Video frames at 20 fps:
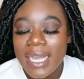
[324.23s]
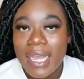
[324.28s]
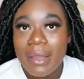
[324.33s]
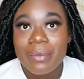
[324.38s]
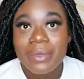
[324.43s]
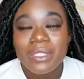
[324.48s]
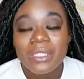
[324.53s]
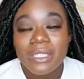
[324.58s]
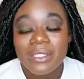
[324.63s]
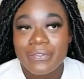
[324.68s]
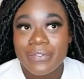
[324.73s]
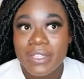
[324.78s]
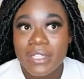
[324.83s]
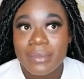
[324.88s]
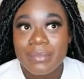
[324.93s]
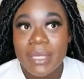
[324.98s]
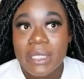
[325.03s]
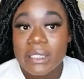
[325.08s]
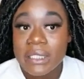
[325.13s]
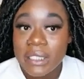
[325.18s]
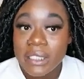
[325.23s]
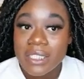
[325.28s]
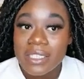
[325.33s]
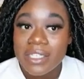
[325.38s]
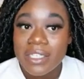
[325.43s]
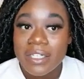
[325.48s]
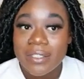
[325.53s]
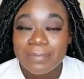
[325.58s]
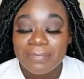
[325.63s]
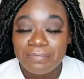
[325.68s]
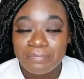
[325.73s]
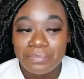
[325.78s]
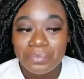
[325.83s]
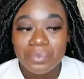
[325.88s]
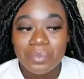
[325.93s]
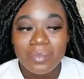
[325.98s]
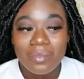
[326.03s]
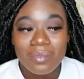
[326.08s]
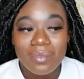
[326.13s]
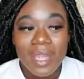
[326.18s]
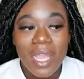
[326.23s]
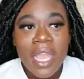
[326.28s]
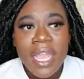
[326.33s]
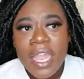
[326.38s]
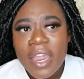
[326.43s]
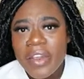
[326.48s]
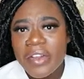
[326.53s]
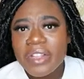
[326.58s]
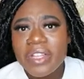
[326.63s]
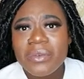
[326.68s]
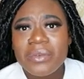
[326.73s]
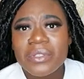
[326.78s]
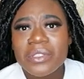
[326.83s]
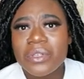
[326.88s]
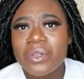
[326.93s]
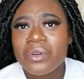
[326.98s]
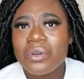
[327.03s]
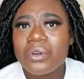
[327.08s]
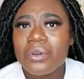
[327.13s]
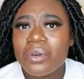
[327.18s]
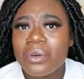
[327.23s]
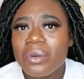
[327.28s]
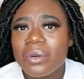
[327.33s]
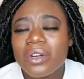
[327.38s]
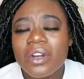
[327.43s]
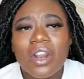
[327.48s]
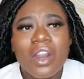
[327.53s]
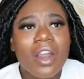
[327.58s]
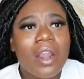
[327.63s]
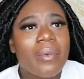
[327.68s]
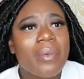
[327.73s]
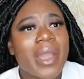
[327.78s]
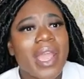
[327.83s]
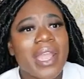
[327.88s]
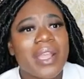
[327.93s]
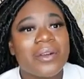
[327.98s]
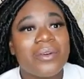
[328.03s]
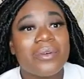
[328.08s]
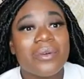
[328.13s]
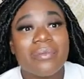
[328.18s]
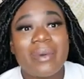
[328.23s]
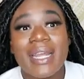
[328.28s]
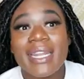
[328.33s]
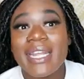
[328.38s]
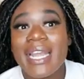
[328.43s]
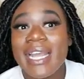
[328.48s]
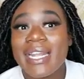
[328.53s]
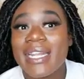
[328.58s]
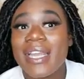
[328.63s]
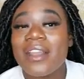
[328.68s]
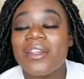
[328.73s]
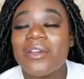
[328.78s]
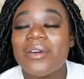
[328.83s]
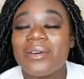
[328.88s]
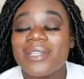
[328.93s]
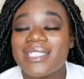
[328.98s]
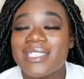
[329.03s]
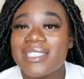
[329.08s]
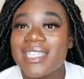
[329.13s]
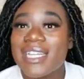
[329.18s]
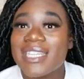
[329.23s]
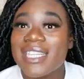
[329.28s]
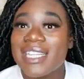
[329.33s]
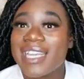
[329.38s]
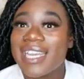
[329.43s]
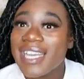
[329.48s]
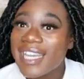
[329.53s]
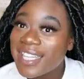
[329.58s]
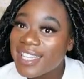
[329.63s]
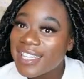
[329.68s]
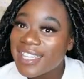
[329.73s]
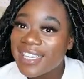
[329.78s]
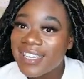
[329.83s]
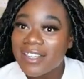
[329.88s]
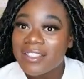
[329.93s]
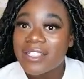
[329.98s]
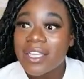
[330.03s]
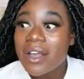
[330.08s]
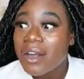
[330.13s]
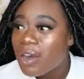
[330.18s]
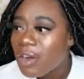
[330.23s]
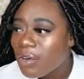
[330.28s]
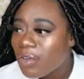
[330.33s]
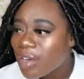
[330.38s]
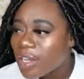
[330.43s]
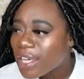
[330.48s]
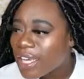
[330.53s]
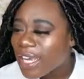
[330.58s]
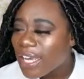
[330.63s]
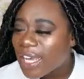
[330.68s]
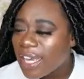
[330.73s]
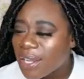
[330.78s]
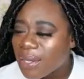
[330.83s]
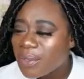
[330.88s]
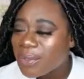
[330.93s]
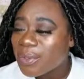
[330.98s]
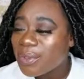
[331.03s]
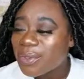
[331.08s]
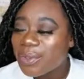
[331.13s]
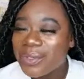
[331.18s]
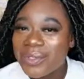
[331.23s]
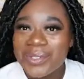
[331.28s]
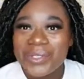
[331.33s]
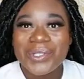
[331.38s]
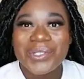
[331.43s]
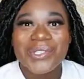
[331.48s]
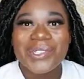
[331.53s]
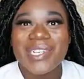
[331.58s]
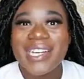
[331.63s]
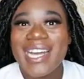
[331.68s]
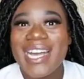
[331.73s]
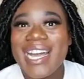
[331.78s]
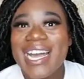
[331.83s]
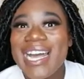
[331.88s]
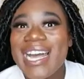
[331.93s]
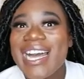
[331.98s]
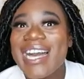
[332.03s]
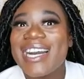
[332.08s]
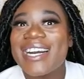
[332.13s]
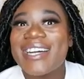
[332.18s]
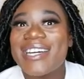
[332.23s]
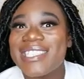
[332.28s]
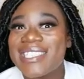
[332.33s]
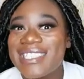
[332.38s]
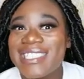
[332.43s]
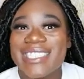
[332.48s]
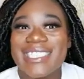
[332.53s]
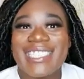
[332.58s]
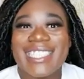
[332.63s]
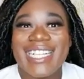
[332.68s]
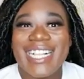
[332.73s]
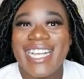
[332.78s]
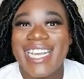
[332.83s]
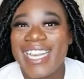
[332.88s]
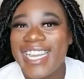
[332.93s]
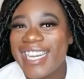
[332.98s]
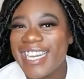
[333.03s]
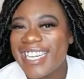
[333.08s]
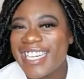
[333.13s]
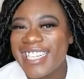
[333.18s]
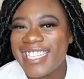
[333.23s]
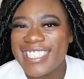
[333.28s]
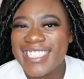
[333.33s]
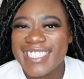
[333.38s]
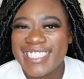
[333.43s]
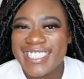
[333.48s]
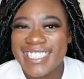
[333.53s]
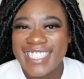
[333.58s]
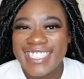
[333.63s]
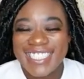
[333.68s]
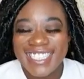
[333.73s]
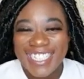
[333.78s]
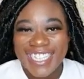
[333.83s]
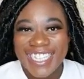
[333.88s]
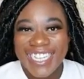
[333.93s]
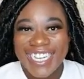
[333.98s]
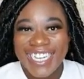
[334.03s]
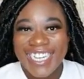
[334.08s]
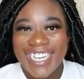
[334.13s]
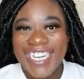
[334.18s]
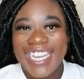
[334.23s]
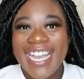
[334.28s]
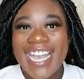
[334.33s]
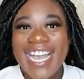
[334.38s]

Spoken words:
I went to visit my sister. Everything was cool, car ride cool. My dad didn't notice nothing either. I was like, oh, okay, cool, cool. Coast is clear, coast is clear.